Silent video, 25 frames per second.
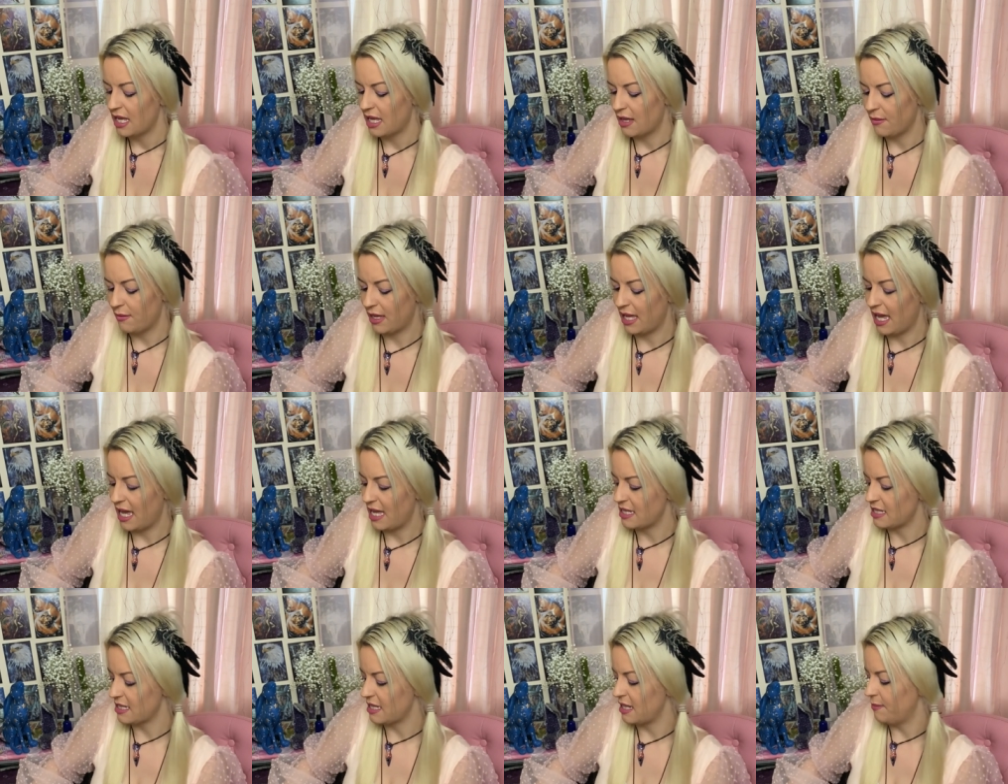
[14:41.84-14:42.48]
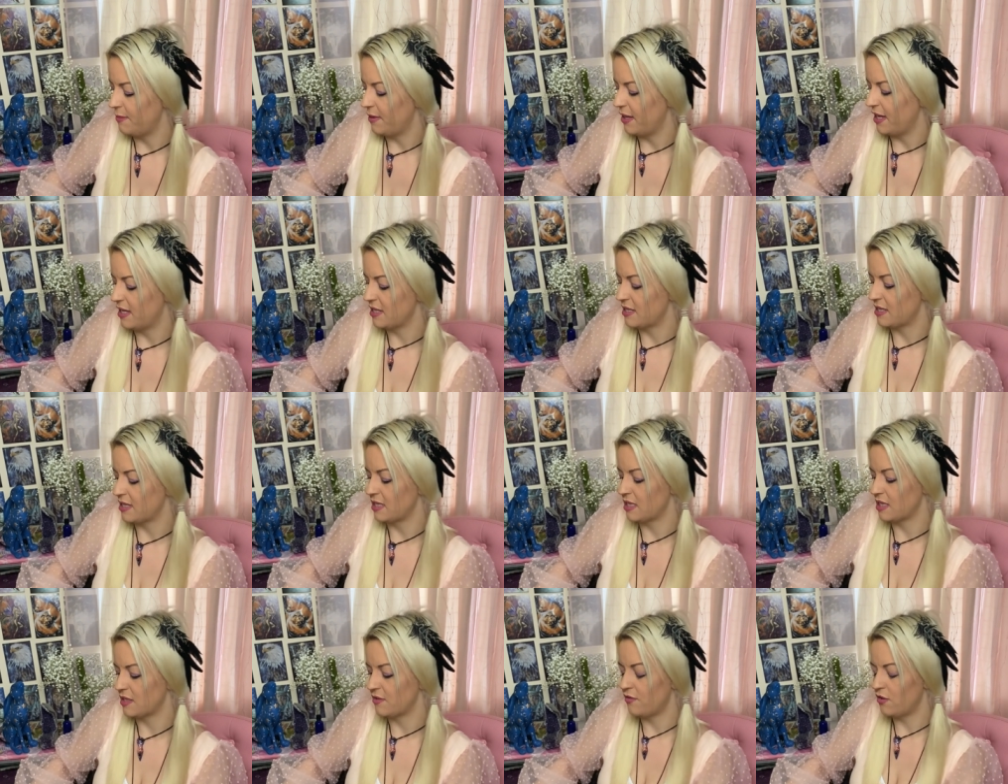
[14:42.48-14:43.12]
Can we get into their
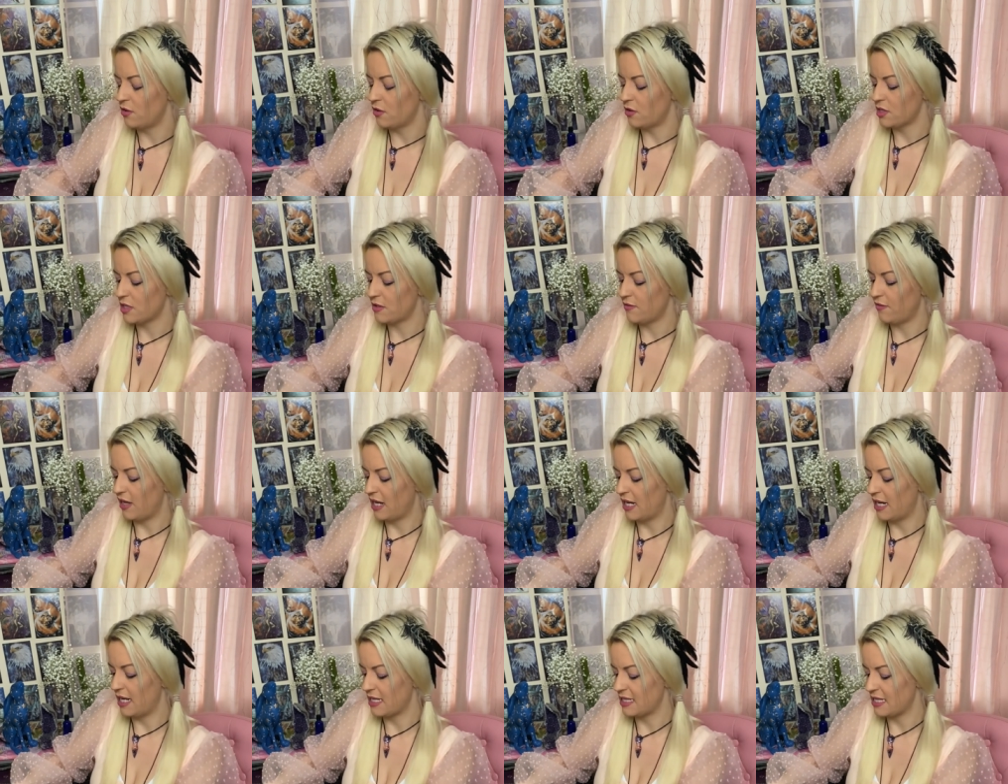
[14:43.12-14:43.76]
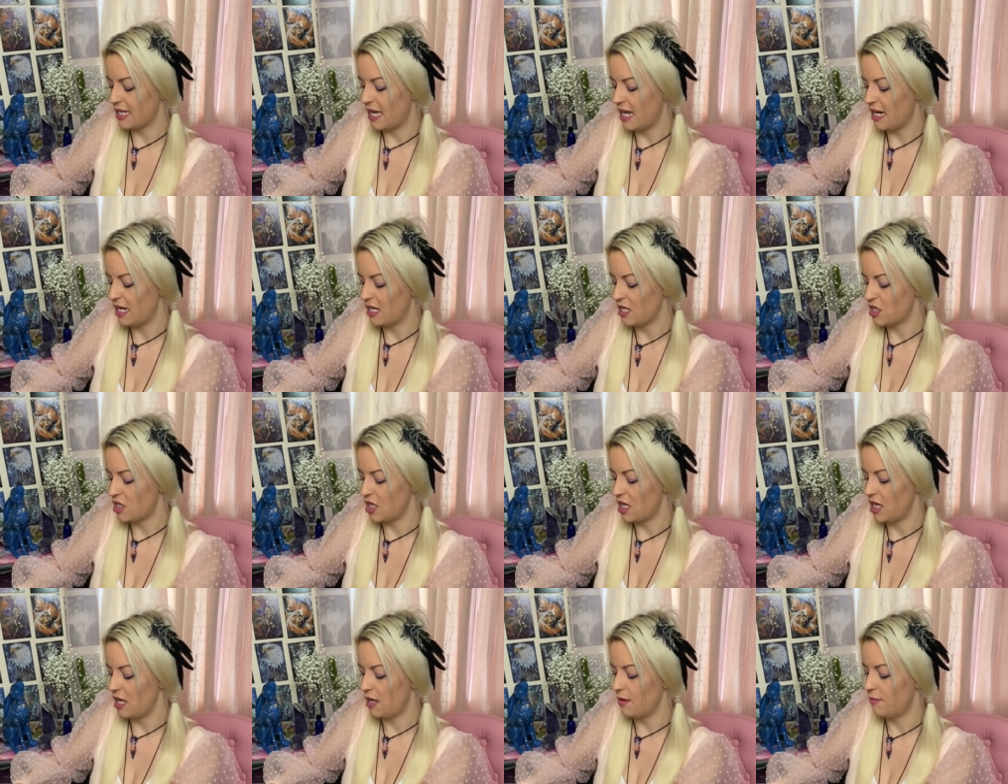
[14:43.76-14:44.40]
person's thoughts, feelings,
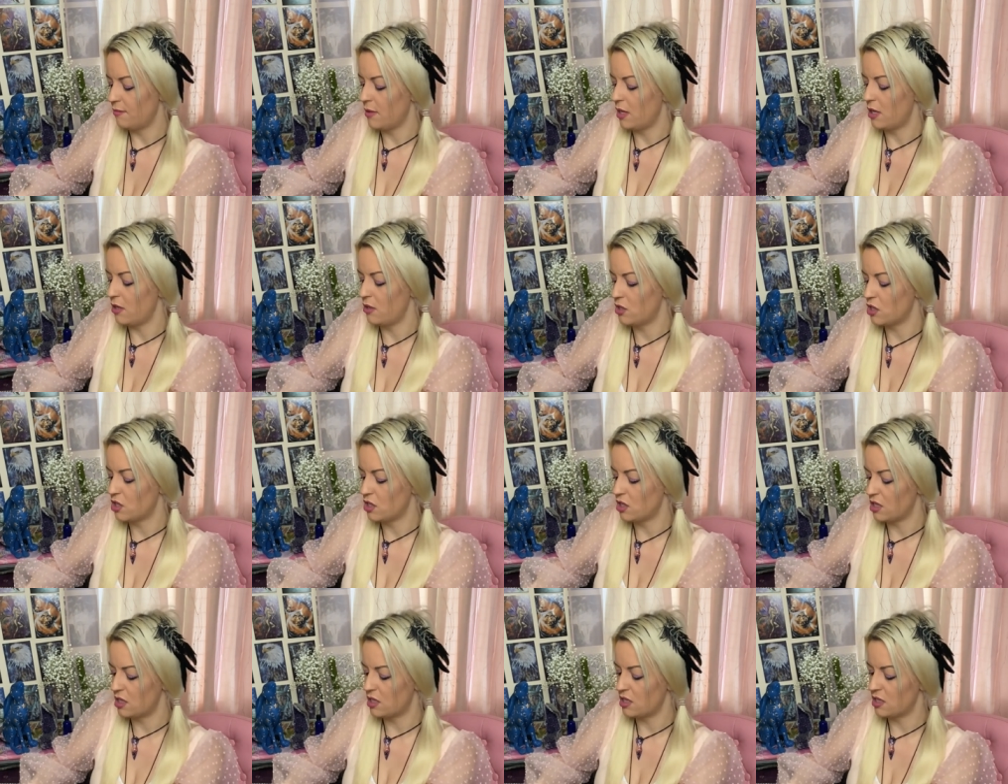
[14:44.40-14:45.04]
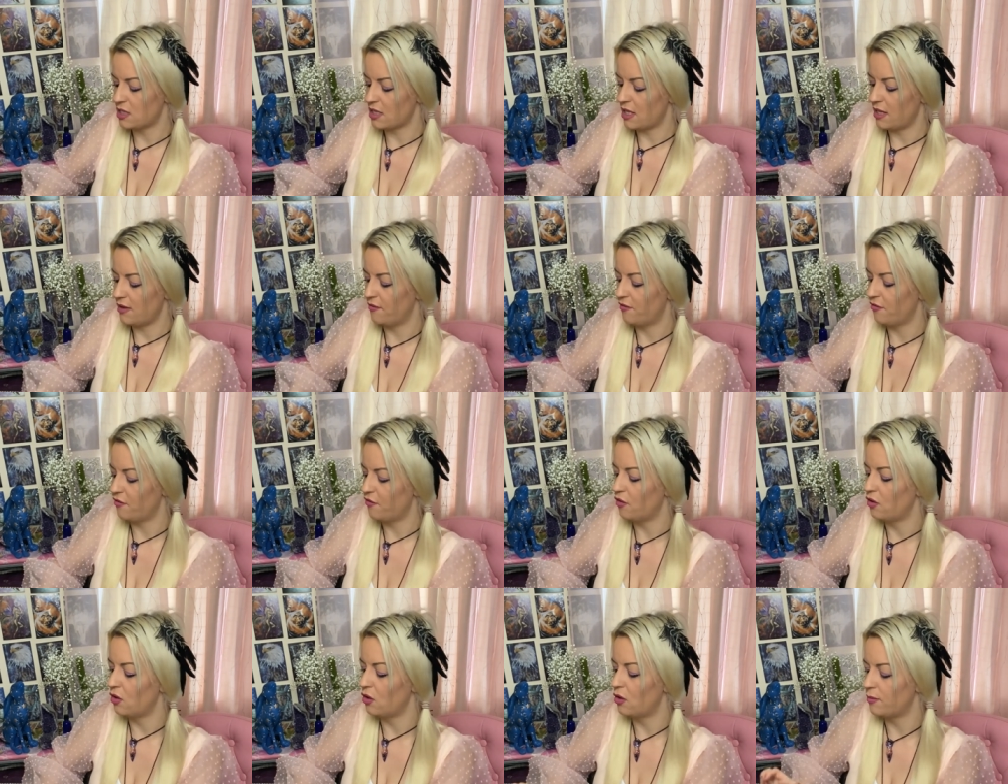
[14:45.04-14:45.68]
energy, emotions, and
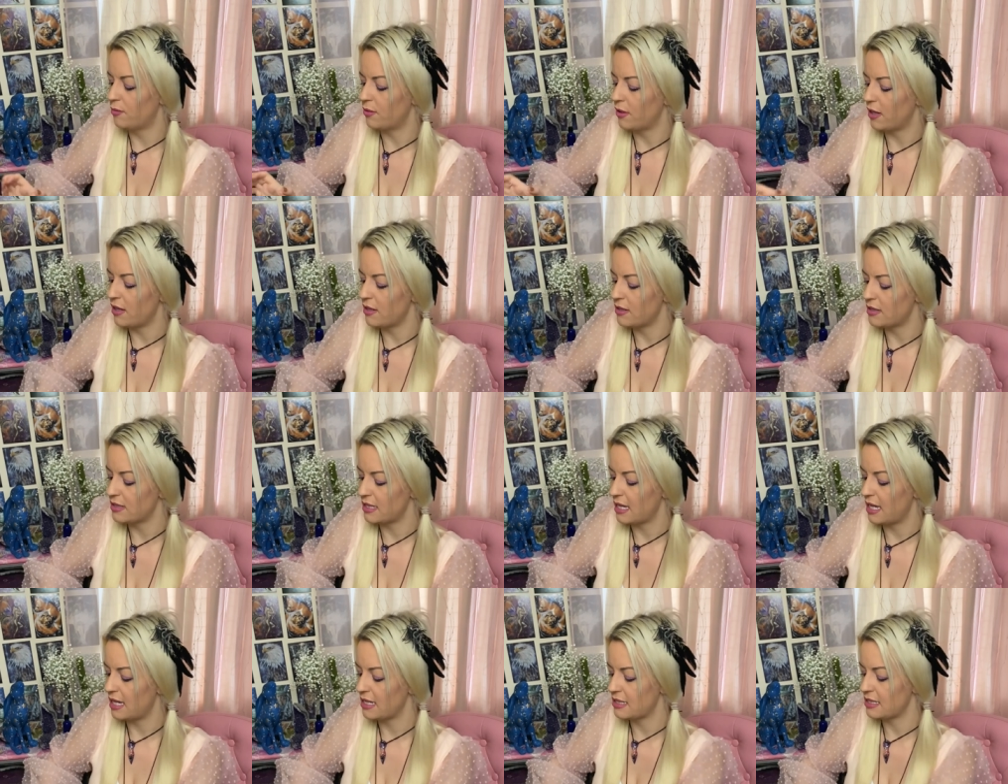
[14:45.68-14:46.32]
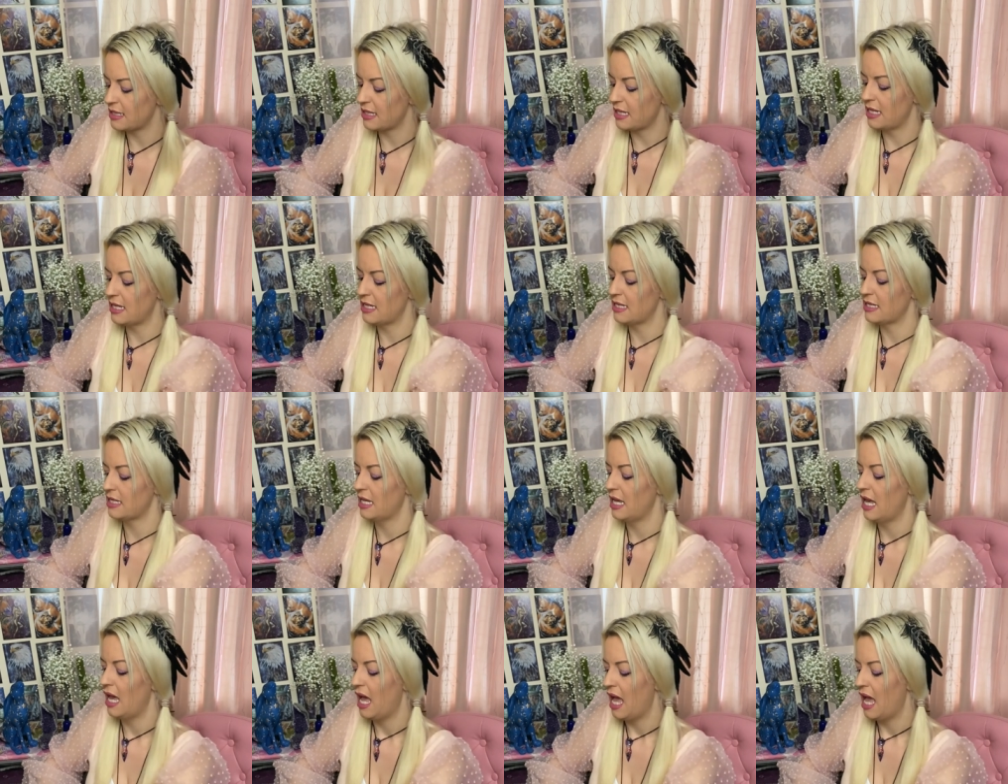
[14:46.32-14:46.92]
thought processes?